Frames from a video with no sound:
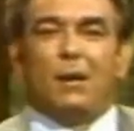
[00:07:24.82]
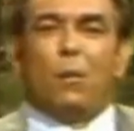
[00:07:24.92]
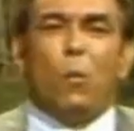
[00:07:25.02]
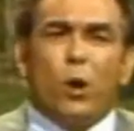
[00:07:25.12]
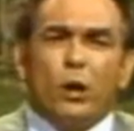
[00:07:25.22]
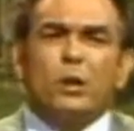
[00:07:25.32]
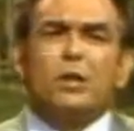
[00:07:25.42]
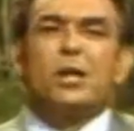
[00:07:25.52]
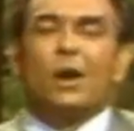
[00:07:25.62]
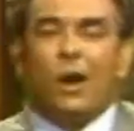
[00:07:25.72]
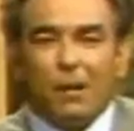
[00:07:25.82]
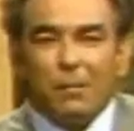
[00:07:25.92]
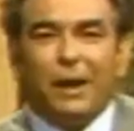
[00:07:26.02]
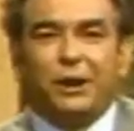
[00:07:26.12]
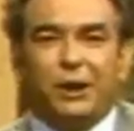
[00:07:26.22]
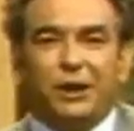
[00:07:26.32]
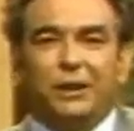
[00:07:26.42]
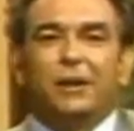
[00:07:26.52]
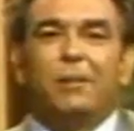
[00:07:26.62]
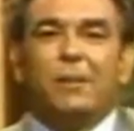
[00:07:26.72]
words are
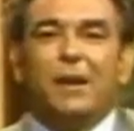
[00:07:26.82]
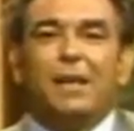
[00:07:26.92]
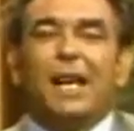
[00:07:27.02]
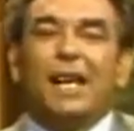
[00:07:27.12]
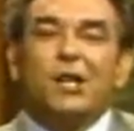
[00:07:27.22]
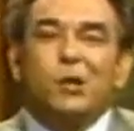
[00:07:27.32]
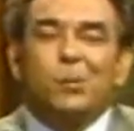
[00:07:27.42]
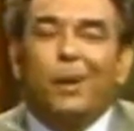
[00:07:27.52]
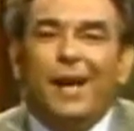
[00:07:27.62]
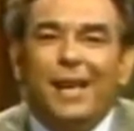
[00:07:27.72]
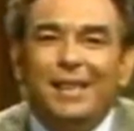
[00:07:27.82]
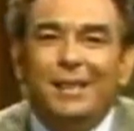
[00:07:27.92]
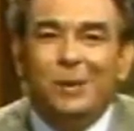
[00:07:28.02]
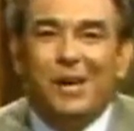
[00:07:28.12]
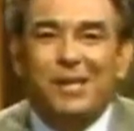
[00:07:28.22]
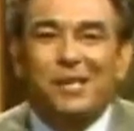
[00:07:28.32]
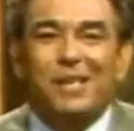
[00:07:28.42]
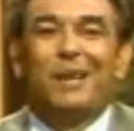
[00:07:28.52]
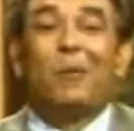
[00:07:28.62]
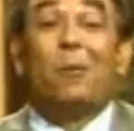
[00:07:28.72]
mentioned that explain to us
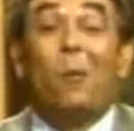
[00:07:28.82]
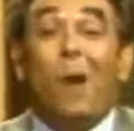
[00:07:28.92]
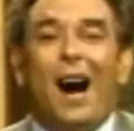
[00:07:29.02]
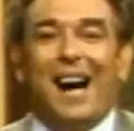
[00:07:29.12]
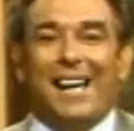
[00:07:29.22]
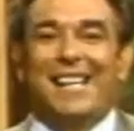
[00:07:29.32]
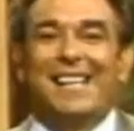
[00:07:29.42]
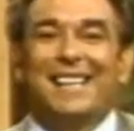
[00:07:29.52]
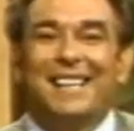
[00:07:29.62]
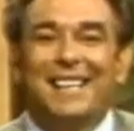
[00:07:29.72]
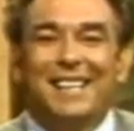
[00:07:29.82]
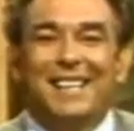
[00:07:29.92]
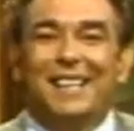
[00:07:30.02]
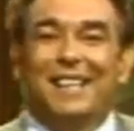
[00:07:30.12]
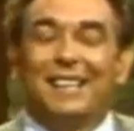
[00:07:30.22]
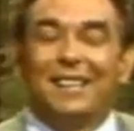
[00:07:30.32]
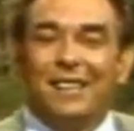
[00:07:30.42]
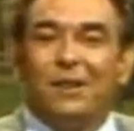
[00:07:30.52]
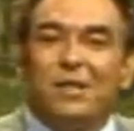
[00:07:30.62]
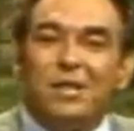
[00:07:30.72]
why
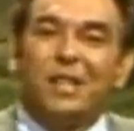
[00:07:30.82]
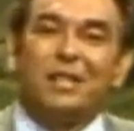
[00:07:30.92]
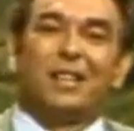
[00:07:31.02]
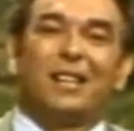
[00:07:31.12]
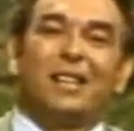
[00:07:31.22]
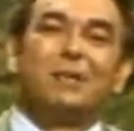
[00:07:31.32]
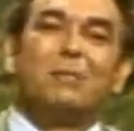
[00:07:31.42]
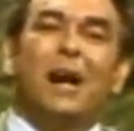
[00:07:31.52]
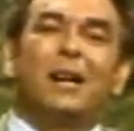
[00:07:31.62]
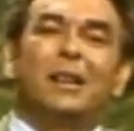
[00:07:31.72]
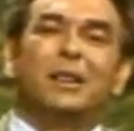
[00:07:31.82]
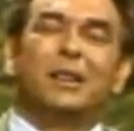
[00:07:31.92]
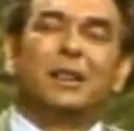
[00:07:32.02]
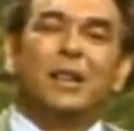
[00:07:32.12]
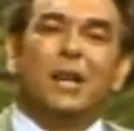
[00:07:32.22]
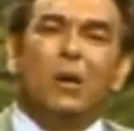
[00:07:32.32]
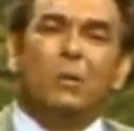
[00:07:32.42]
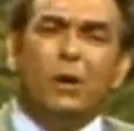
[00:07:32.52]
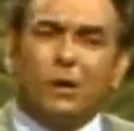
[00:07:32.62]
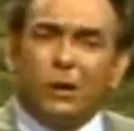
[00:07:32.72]
there is such a thing as marriage.
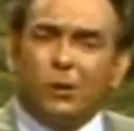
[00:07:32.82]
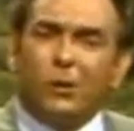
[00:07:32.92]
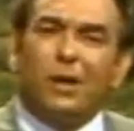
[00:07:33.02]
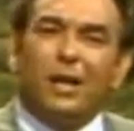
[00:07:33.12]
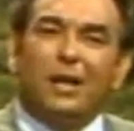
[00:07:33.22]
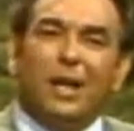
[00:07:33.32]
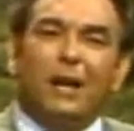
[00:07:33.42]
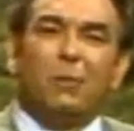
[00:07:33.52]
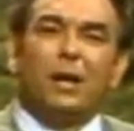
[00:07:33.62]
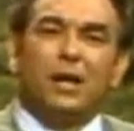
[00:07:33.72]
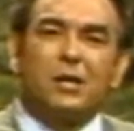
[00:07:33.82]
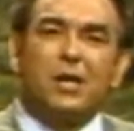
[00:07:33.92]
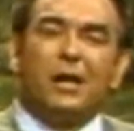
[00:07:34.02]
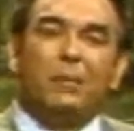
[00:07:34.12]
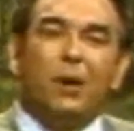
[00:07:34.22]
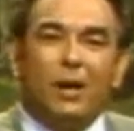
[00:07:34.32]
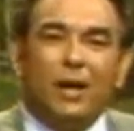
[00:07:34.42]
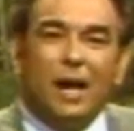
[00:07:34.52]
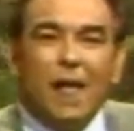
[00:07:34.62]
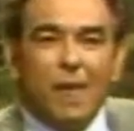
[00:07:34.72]
We're told in that wedding ceremony
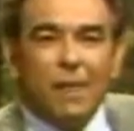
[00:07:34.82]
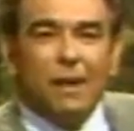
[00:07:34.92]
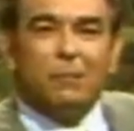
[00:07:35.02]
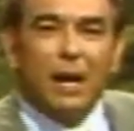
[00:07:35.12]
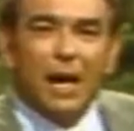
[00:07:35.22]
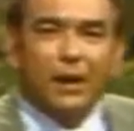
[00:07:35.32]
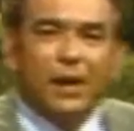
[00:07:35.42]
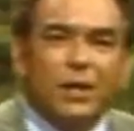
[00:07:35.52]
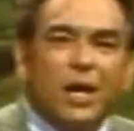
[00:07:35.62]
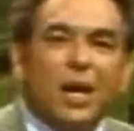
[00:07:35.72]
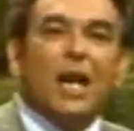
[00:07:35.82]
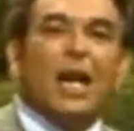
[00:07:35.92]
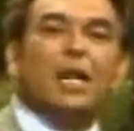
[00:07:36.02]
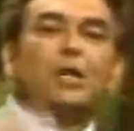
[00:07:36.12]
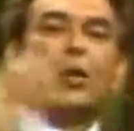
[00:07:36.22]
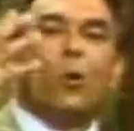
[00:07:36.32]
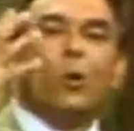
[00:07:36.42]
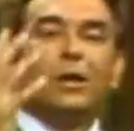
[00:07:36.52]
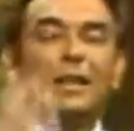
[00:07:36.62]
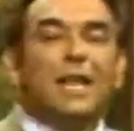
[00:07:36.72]
that marriage is
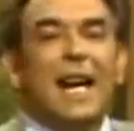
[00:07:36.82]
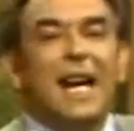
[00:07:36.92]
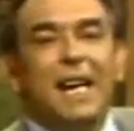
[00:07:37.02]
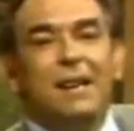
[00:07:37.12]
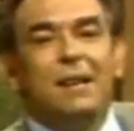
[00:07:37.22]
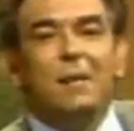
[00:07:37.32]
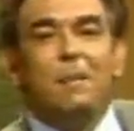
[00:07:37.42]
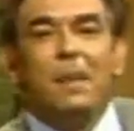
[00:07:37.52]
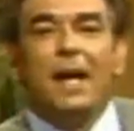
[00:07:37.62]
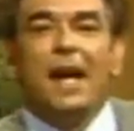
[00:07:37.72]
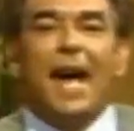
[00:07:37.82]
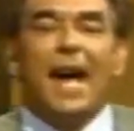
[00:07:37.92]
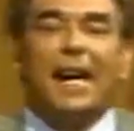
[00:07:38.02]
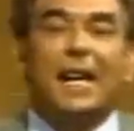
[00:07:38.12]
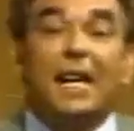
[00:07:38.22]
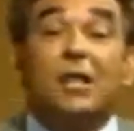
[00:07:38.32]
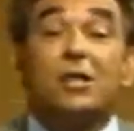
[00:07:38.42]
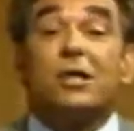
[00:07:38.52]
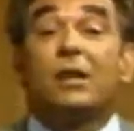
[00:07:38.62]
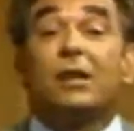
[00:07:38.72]
ordained and
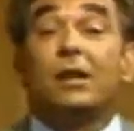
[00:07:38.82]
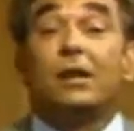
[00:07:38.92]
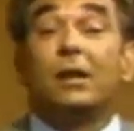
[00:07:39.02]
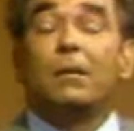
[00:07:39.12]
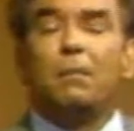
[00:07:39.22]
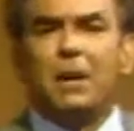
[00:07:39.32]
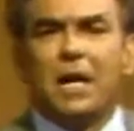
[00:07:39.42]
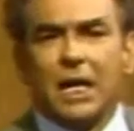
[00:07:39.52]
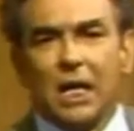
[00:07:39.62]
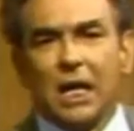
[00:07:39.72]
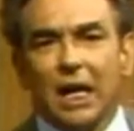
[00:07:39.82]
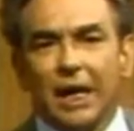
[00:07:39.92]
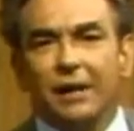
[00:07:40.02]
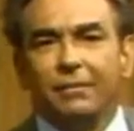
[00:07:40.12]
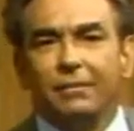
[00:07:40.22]
instituted by God.